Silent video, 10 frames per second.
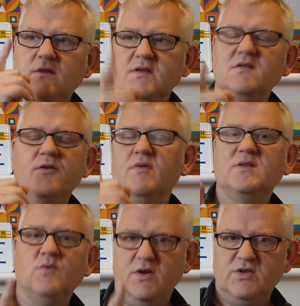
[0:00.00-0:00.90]
there's another
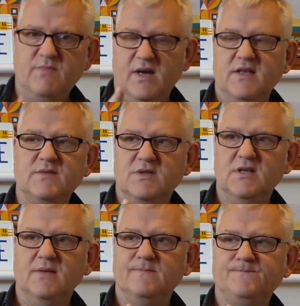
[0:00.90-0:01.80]
reason why you should buy this
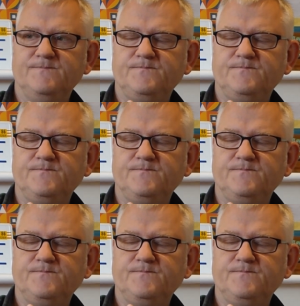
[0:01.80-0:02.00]
machine.